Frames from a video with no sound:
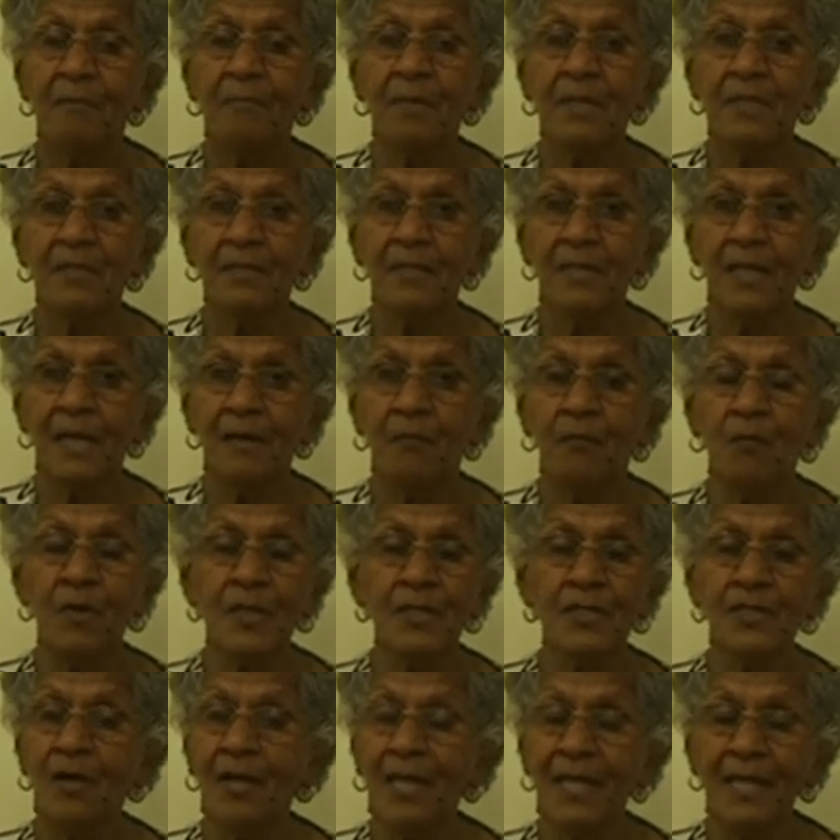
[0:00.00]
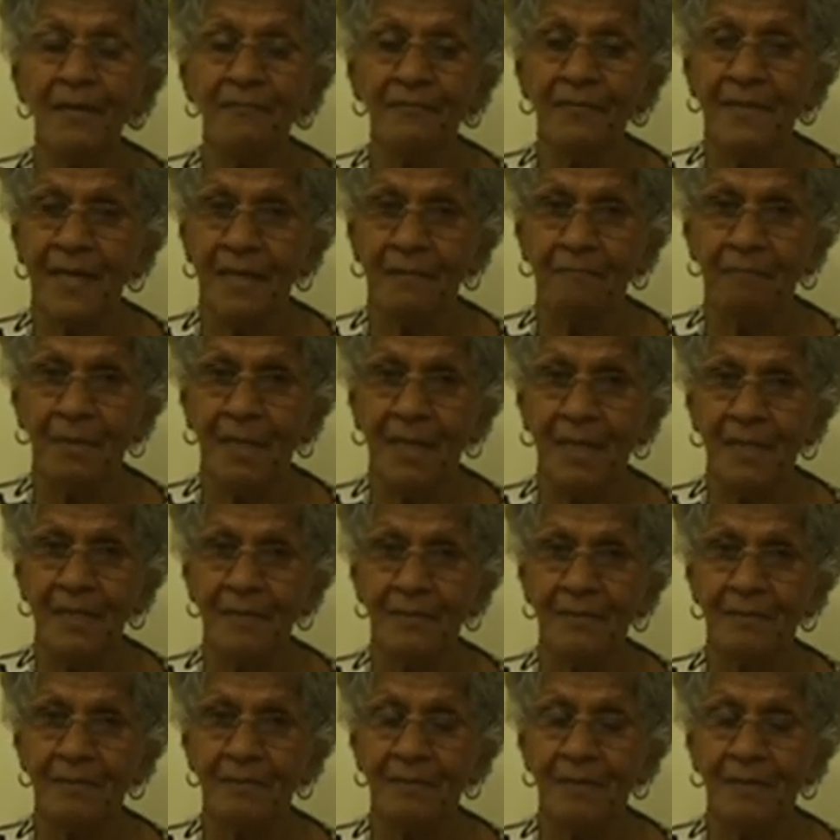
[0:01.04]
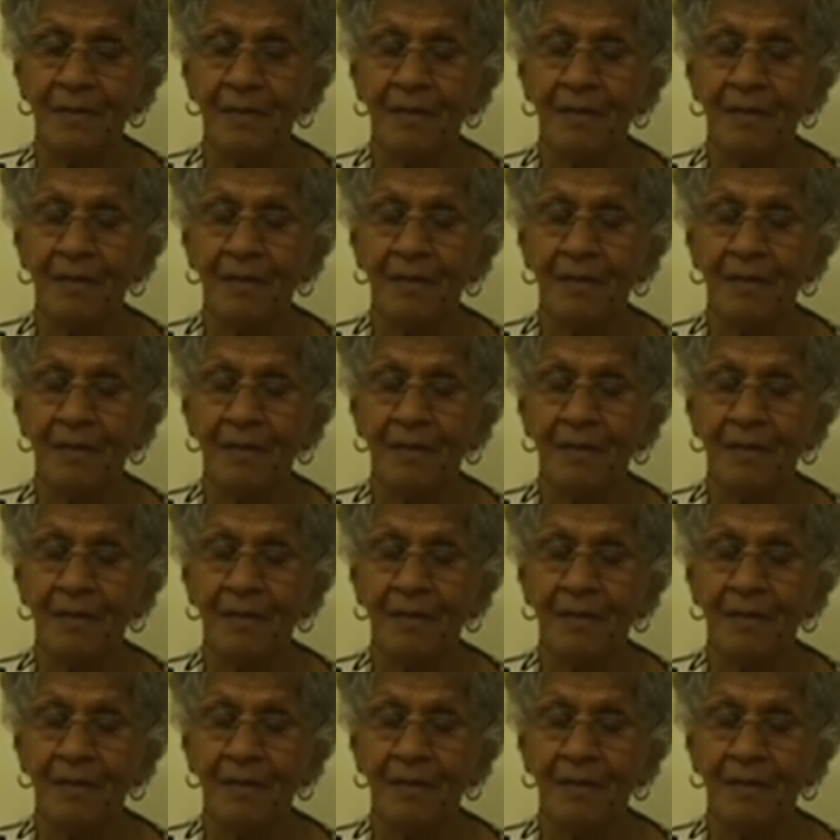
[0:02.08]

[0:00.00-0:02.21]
But once I left that place,